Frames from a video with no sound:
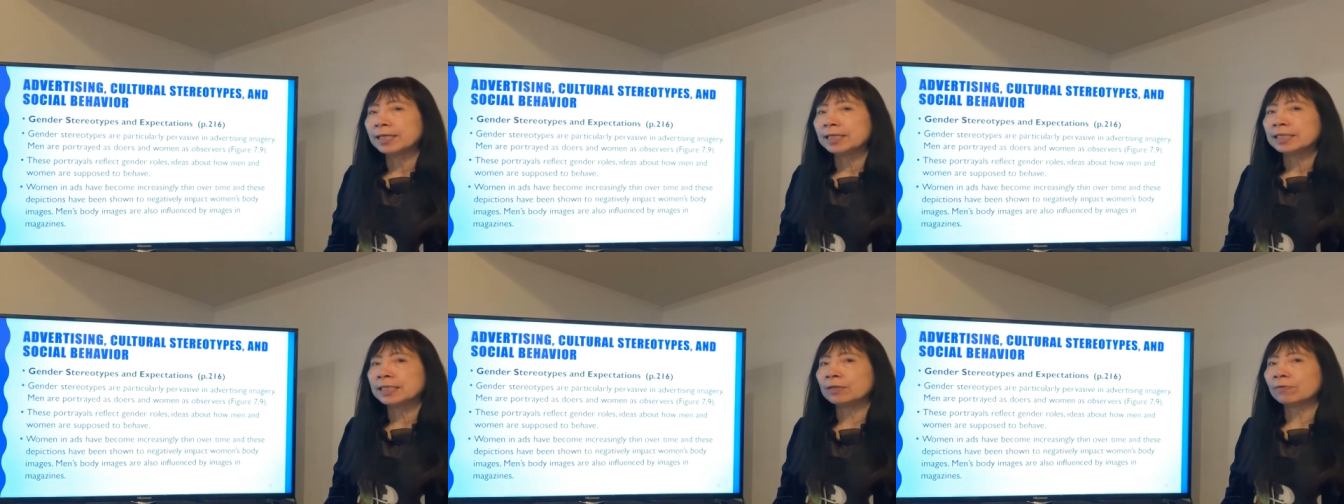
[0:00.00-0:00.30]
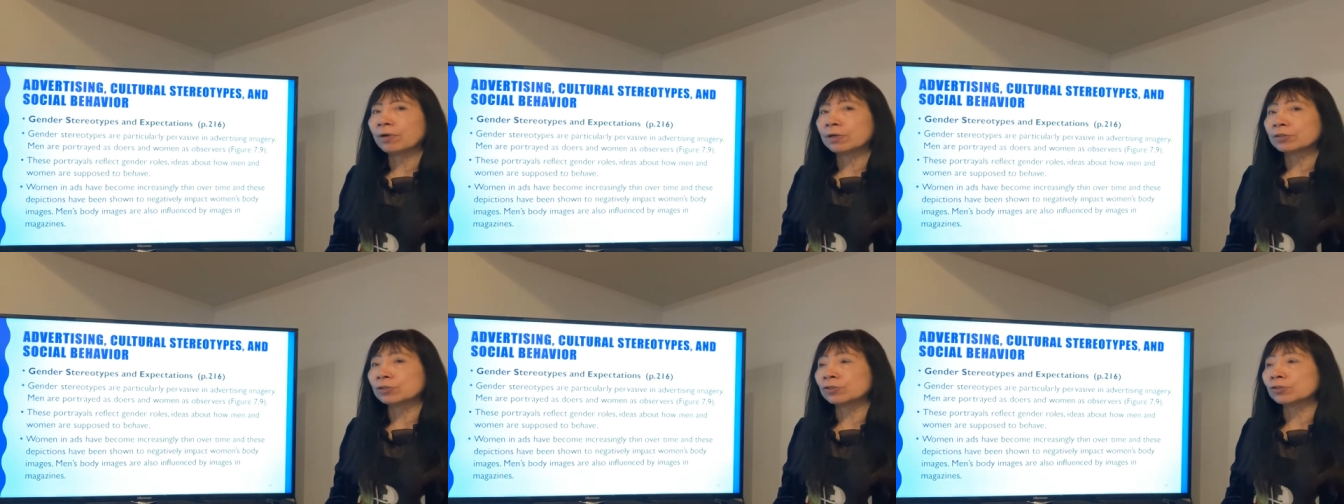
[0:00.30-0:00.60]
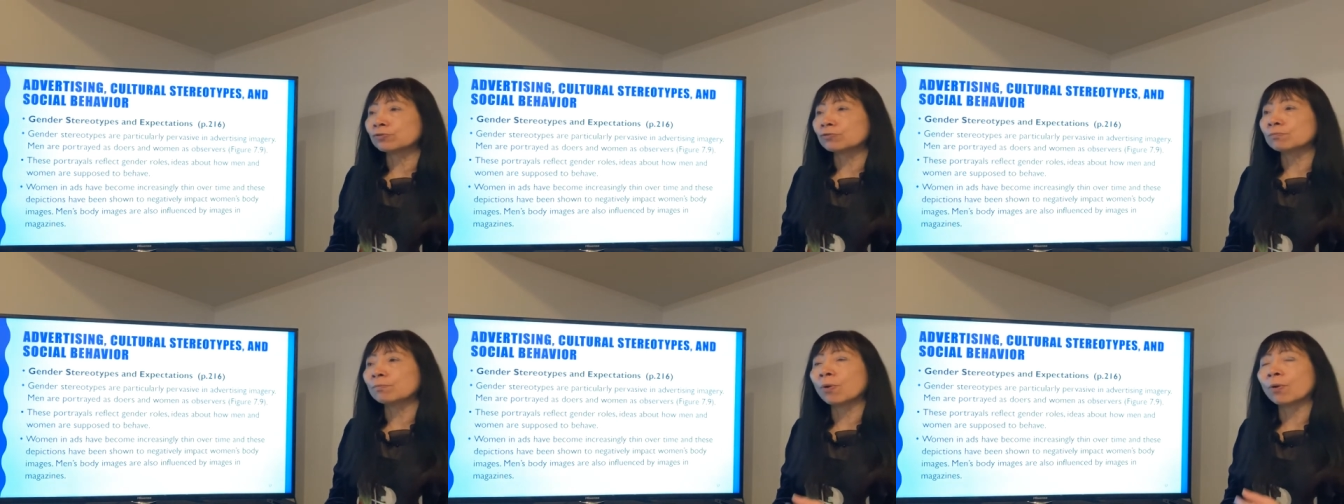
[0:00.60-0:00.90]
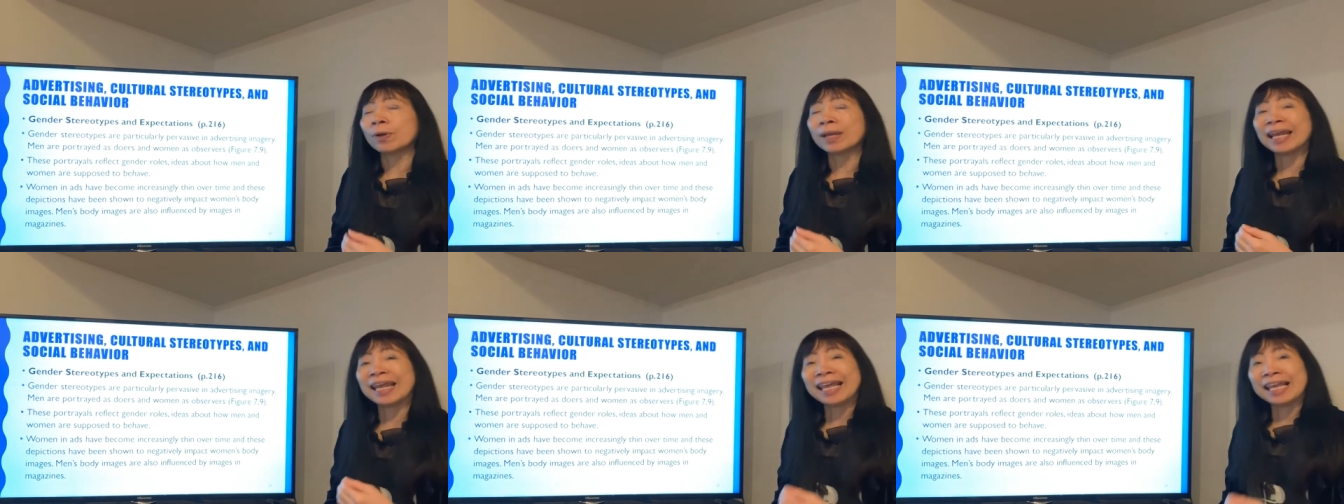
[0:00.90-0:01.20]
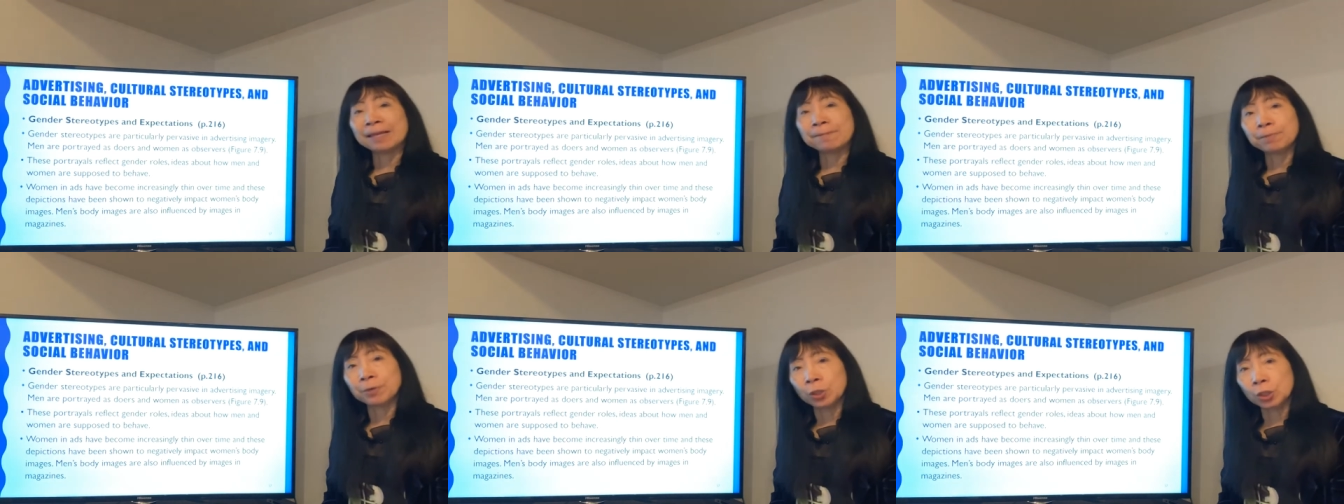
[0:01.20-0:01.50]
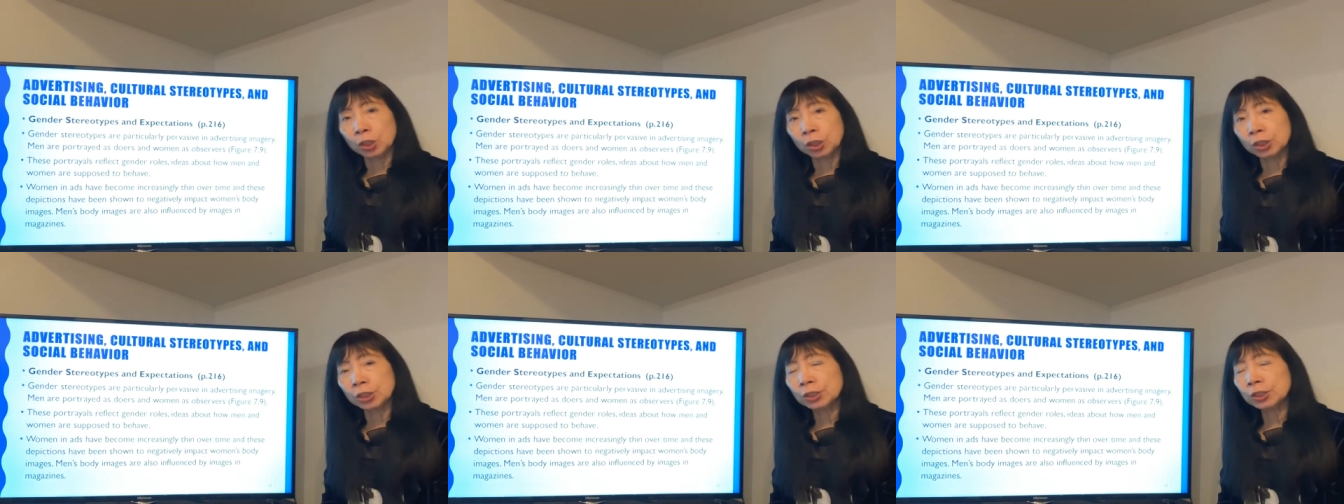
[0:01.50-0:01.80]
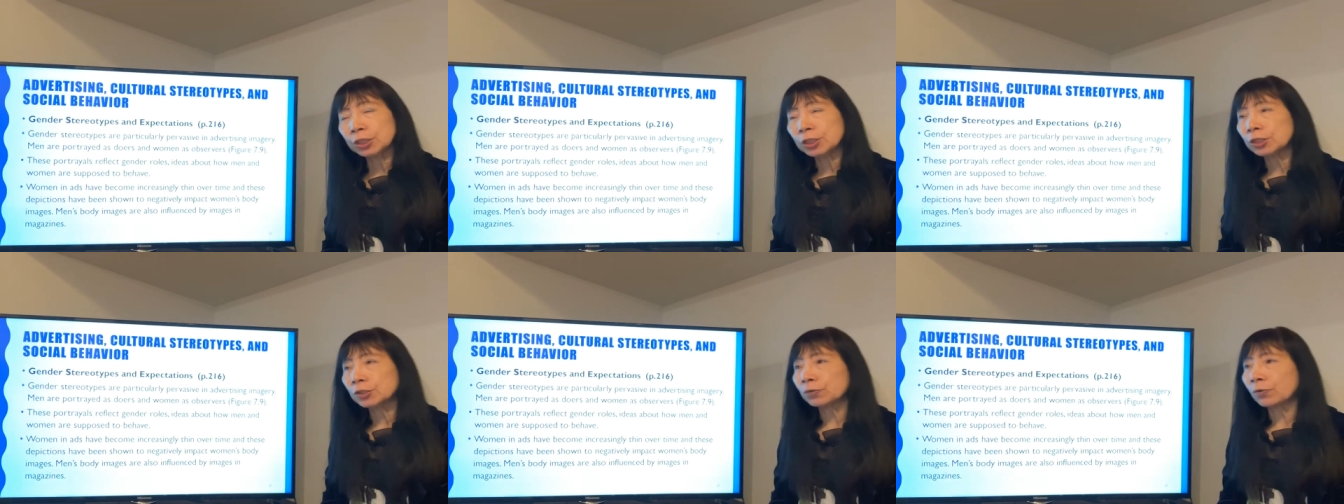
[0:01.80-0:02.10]
they want to do more labor,
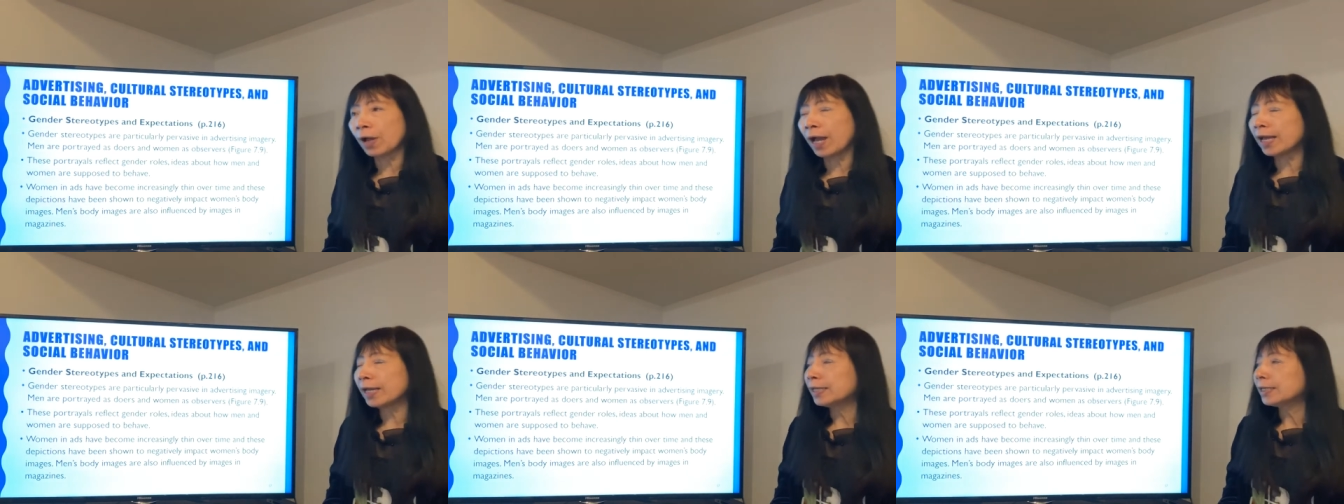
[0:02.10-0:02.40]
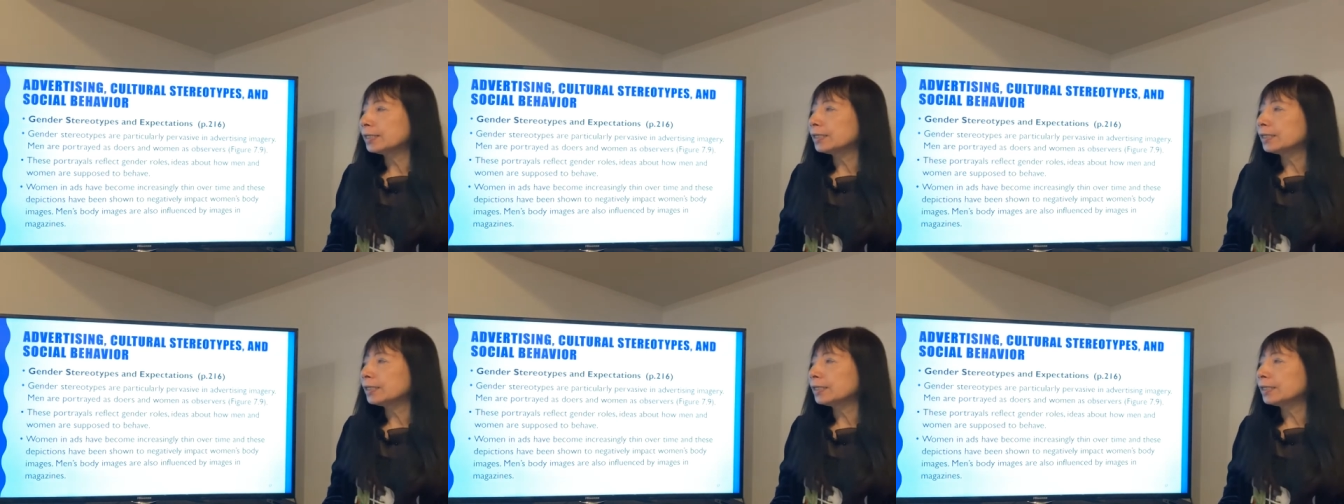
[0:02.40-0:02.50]
right?